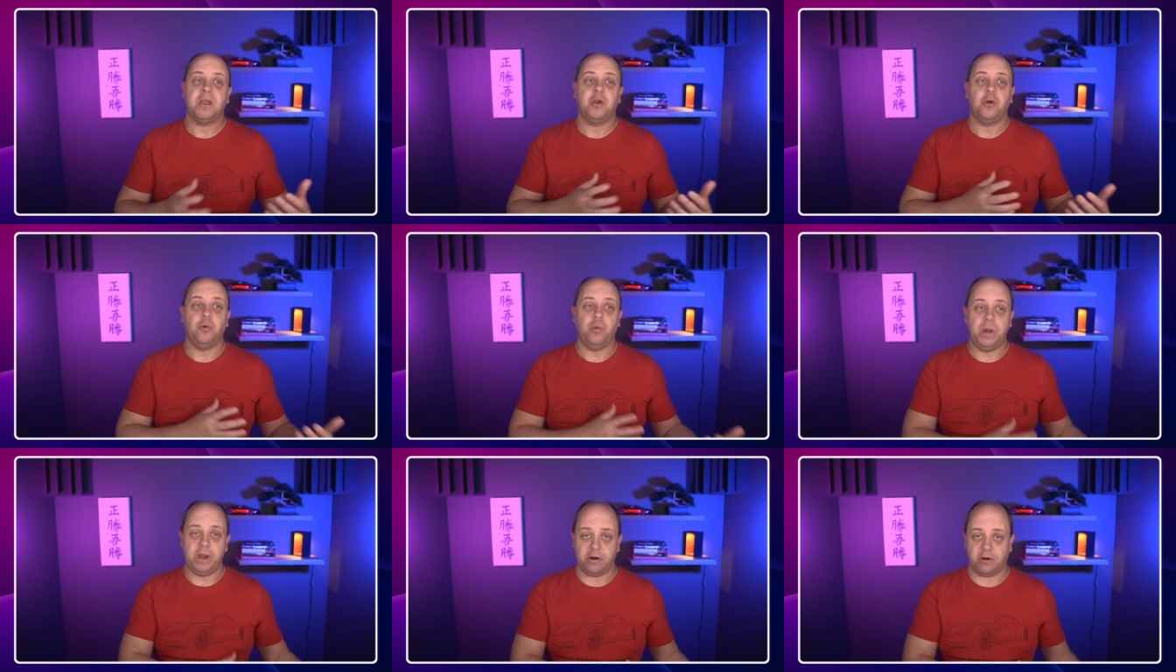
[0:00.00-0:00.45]

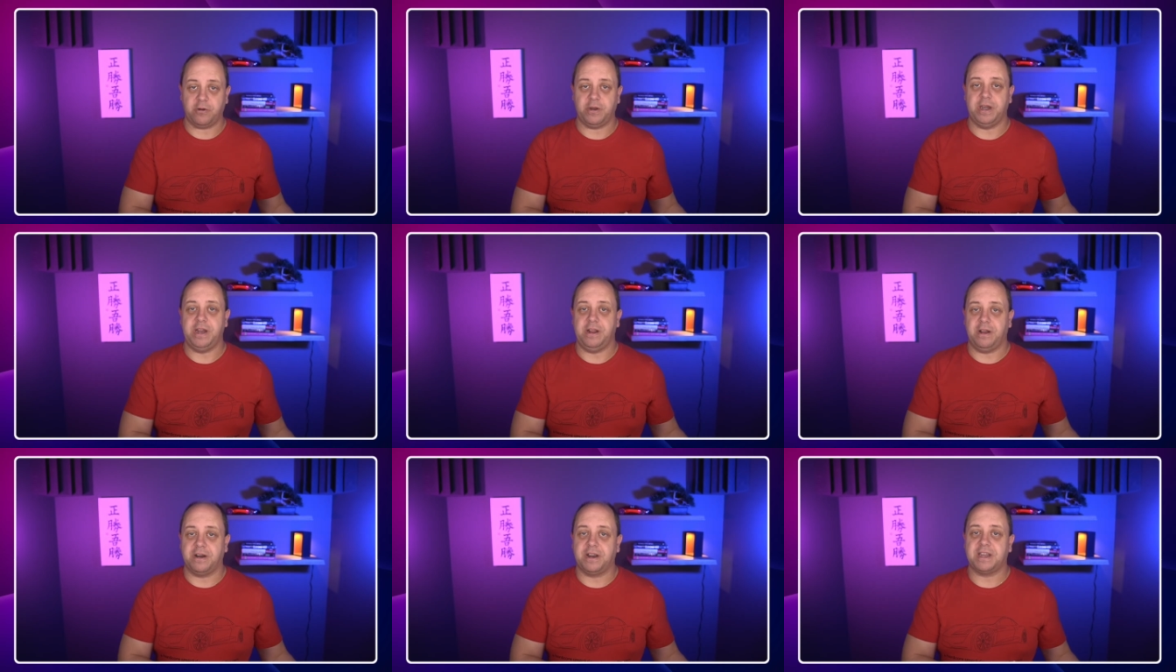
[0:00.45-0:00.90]
we are on
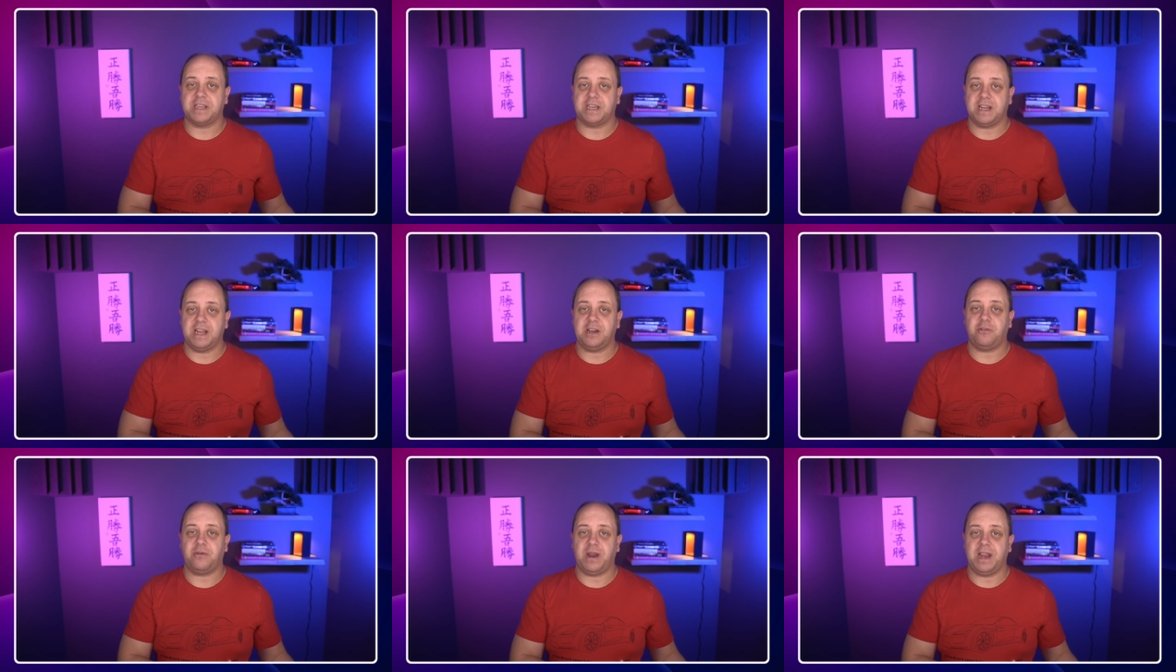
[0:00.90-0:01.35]
the other
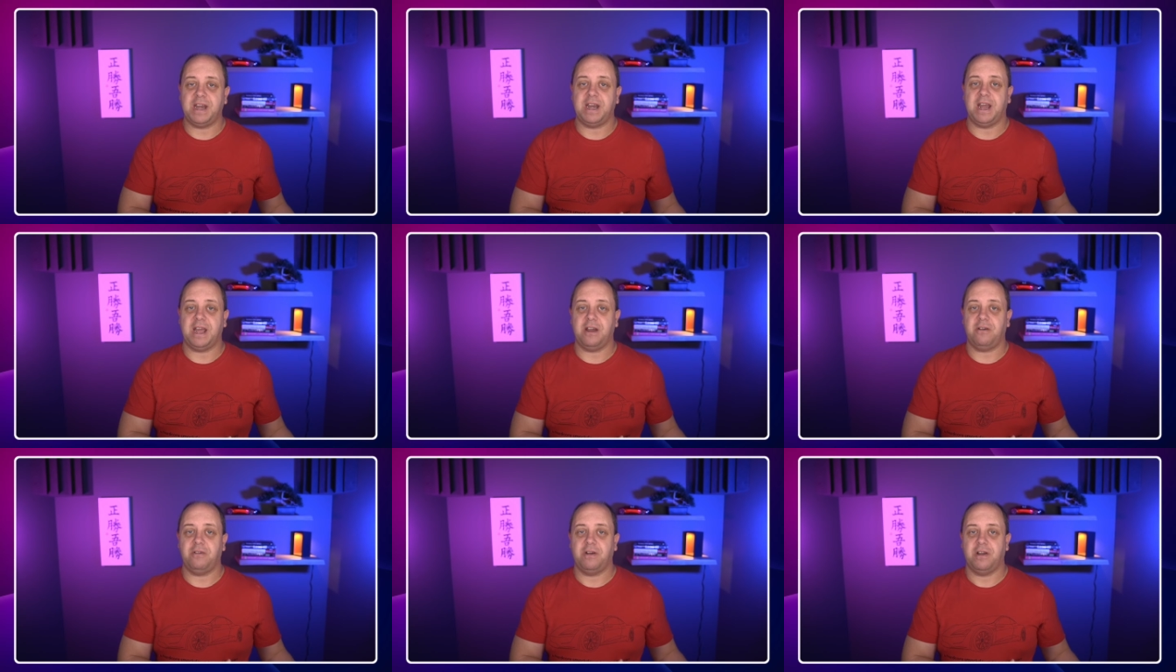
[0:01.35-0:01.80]
side right
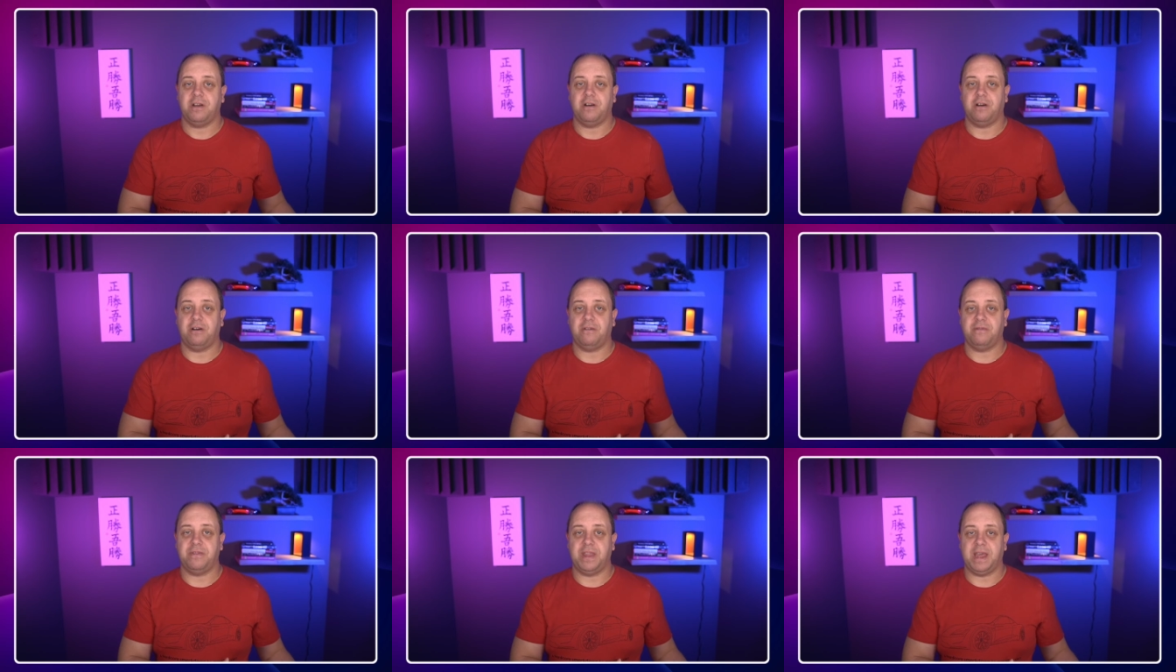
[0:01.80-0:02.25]
now
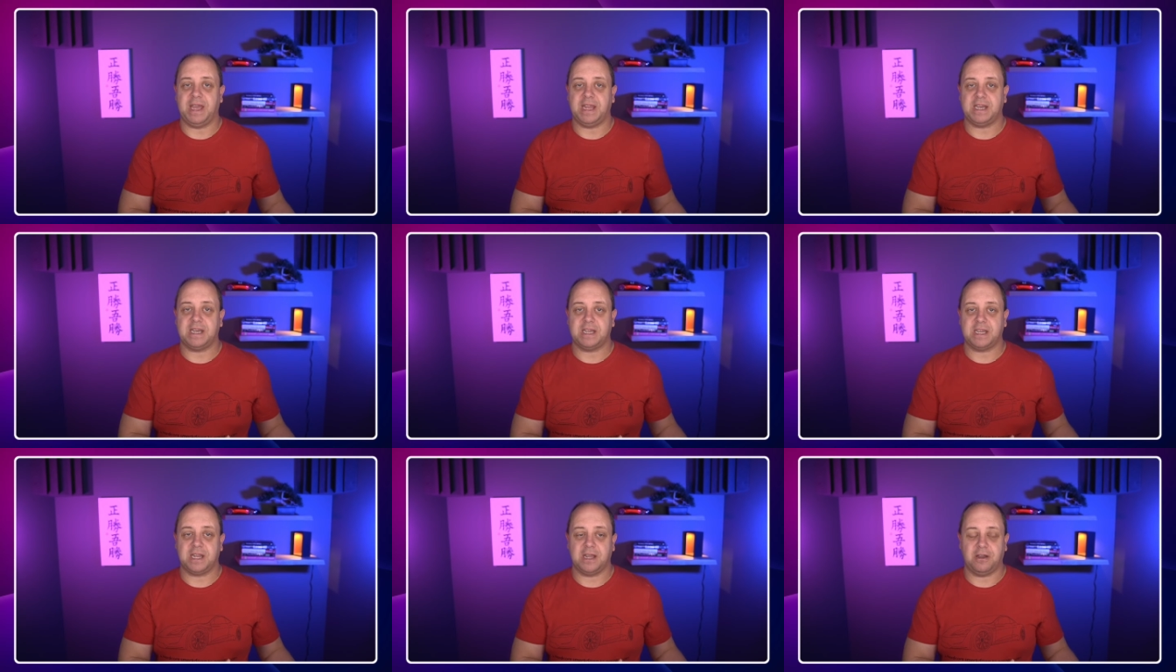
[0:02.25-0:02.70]
of
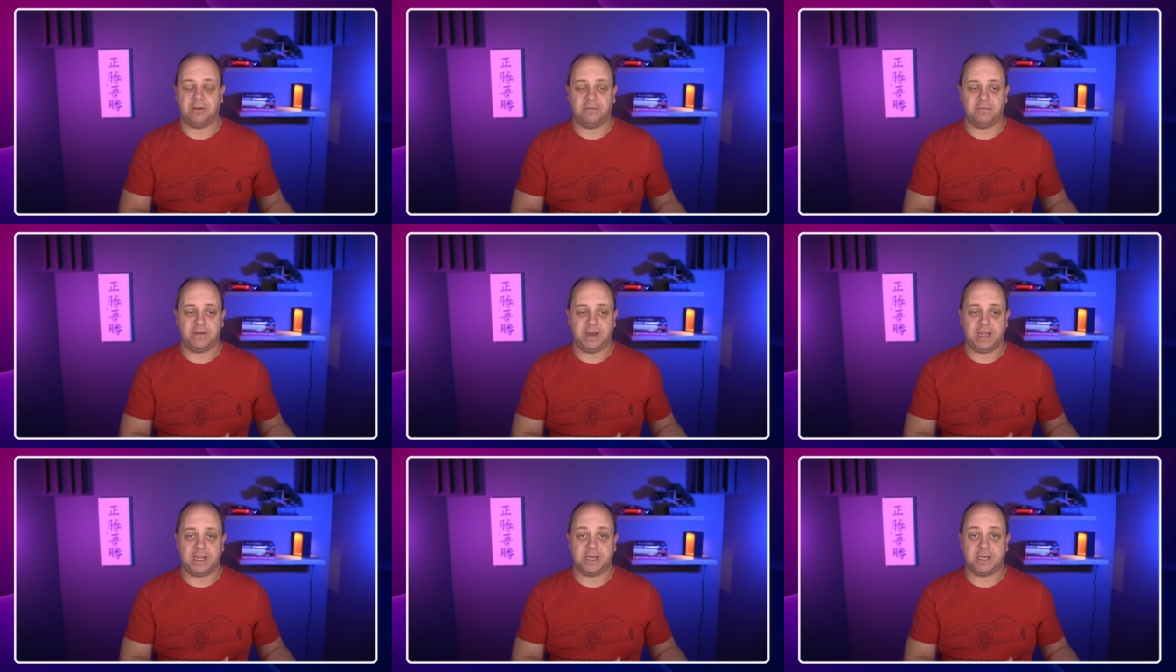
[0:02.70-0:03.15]
that
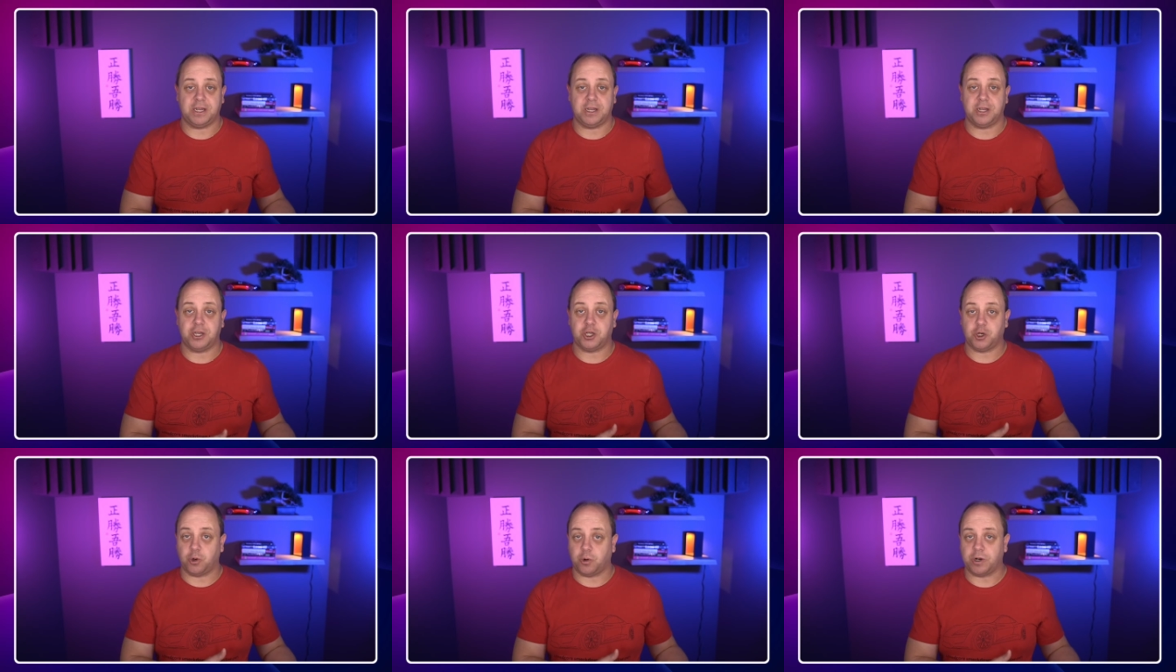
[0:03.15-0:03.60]
of that
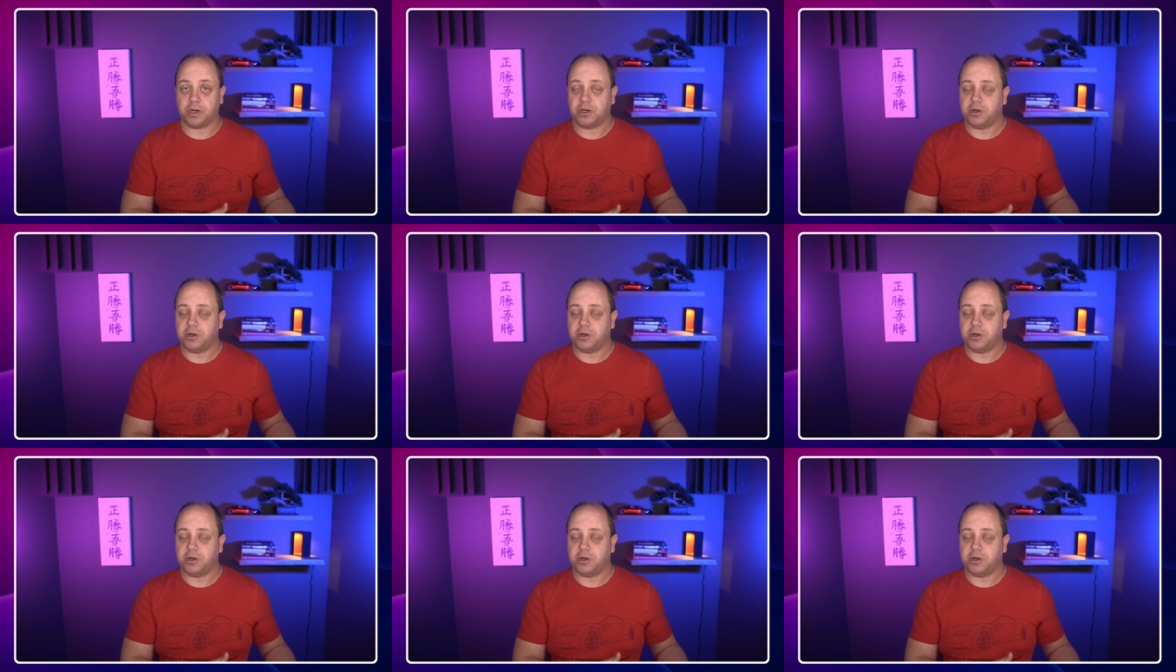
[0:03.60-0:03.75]
uh, sword,